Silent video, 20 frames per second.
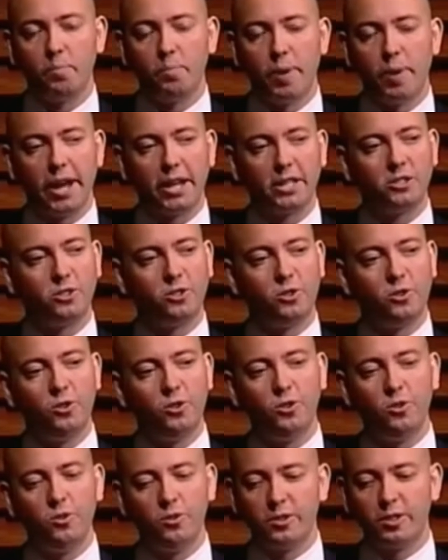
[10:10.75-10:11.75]
banks to
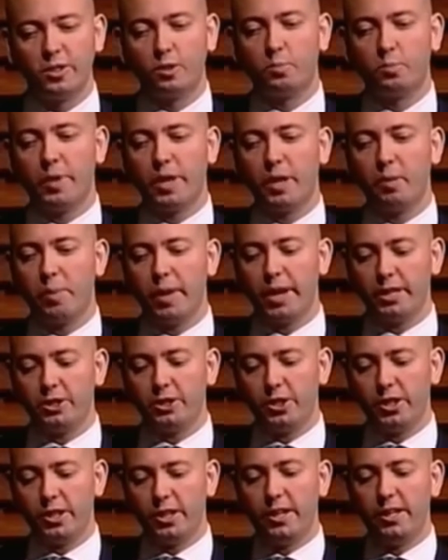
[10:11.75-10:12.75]
use this big
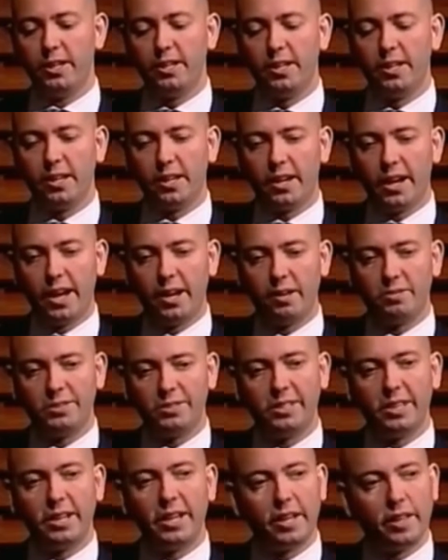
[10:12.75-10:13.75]
picture, kind of
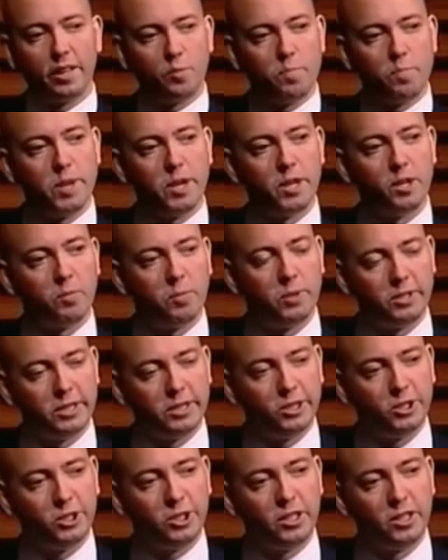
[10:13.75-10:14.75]
sitting in the middle
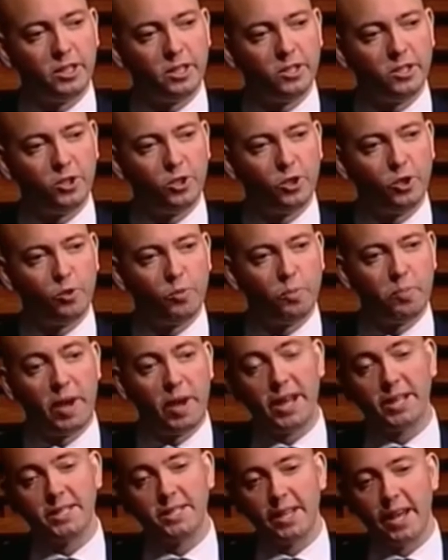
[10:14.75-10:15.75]
position to
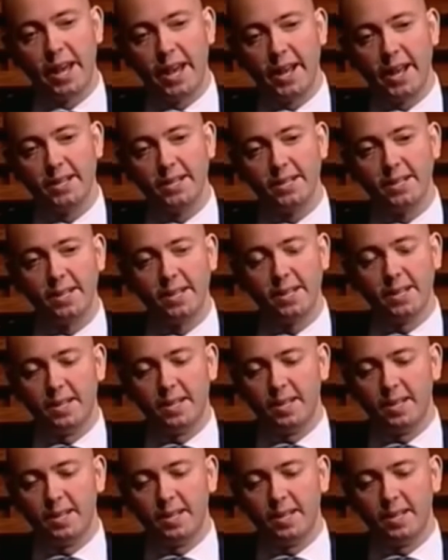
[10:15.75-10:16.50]
bet. And